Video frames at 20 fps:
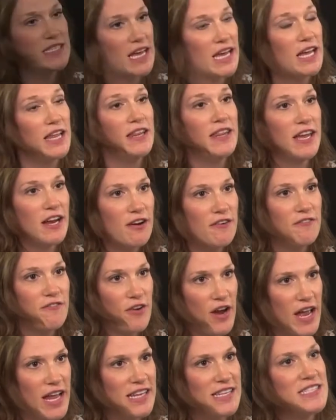tell their
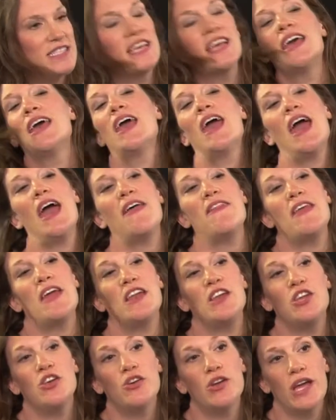friends, and
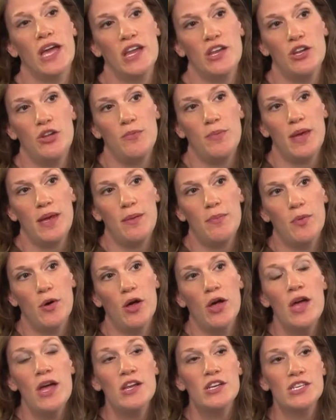then you'll get new
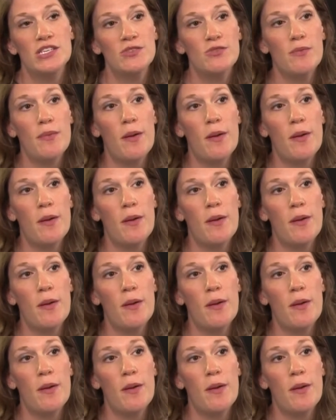people. Just